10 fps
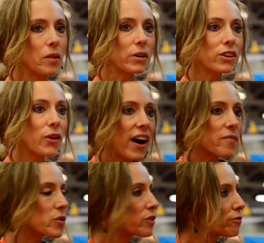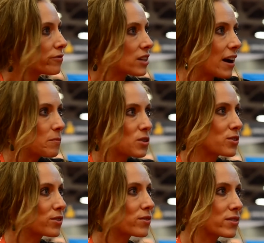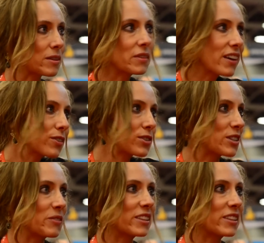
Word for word: but, you know, have more time to do some of the other stuff